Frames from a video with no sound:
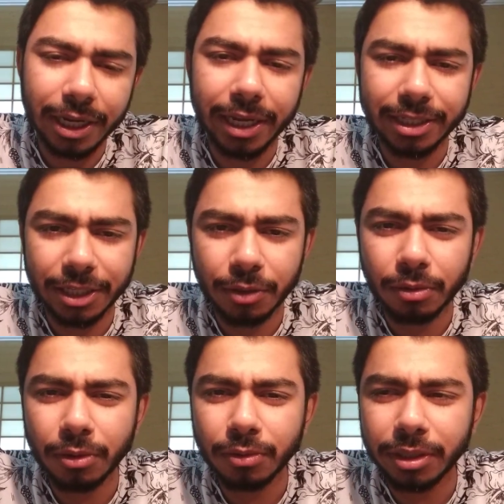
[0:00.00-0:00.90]
as I
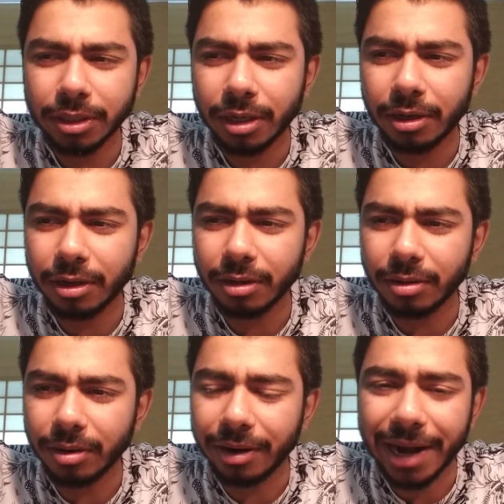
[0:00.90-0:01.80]
told you, these are
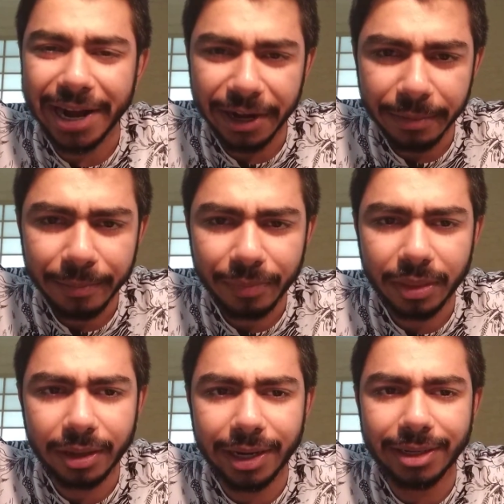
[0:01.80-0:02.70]
random
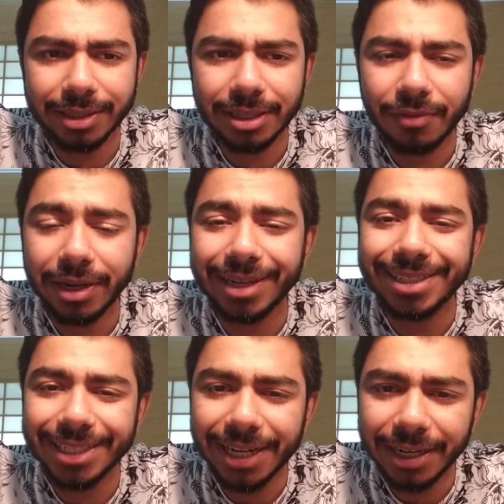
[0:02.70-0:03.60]
and these are very
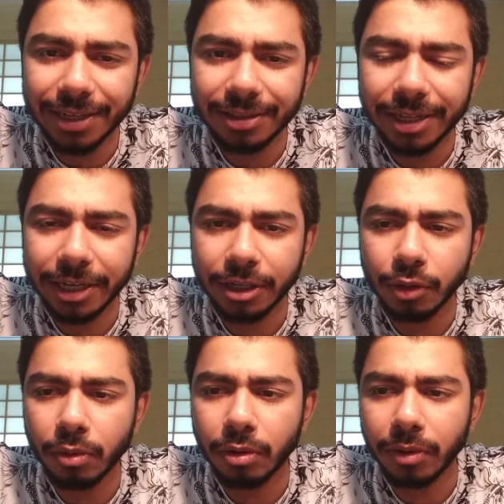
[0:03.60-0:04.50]
incidental that
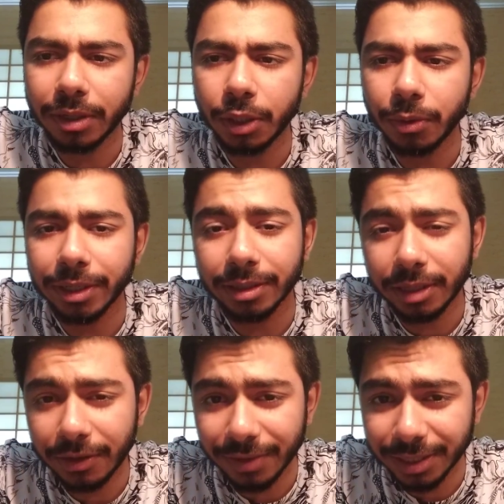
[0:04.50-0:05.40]
you are doing other
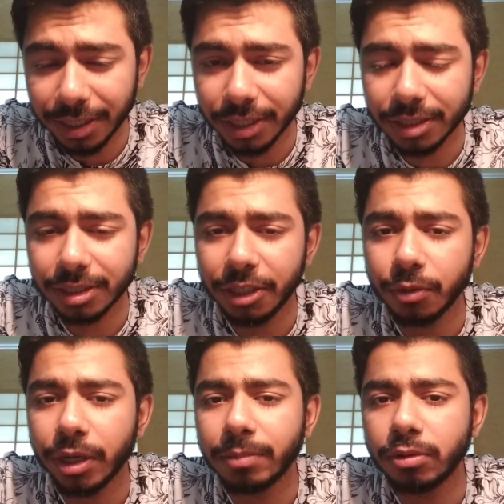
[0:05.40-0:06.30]
investigations and you
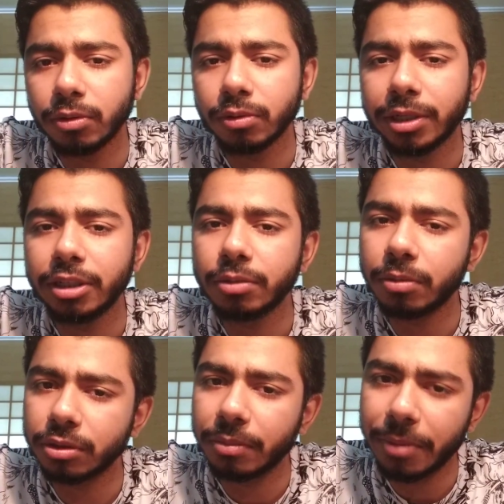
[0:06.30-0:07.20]
came to know that this
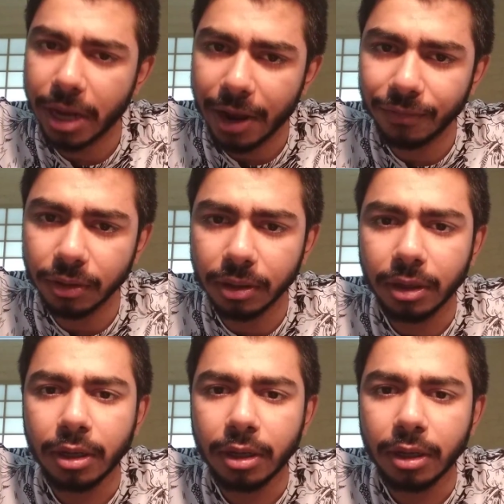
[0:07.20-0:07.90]
person may have the